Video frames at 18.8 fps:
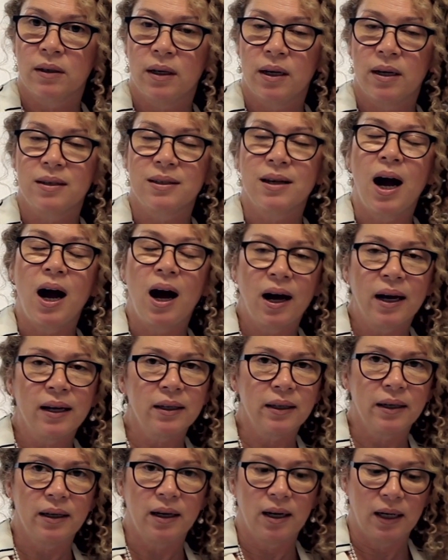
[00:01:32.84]
it is
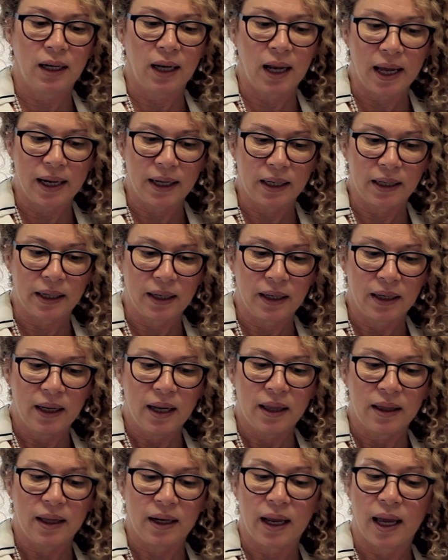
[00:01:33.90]
highly unlikely
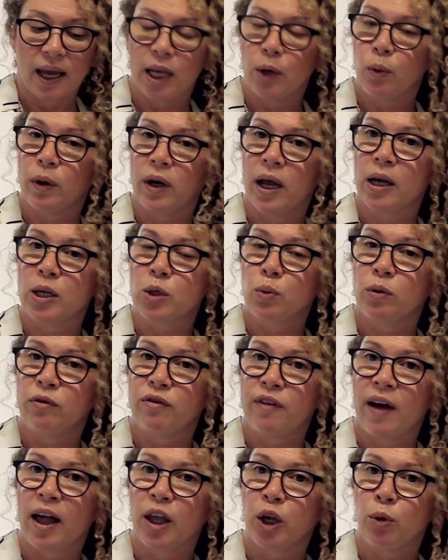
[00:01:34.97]
that anyone else will
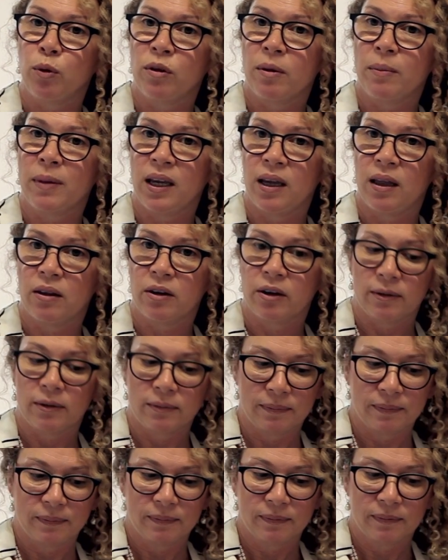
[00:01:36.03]
value them either.
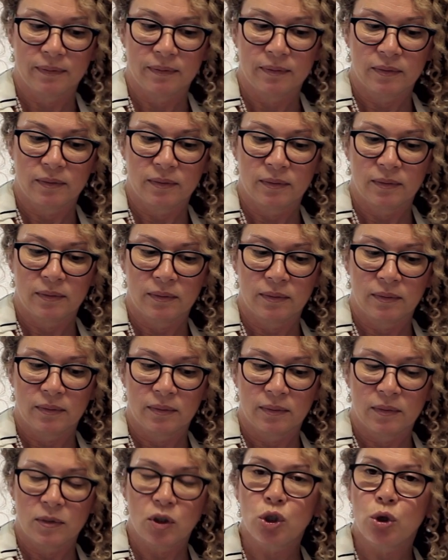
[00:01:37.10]

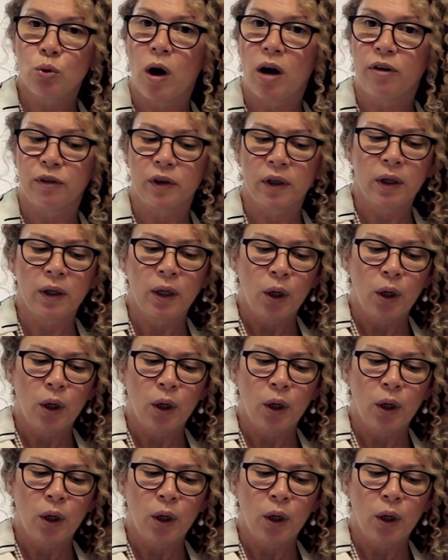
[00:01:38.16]
Too often,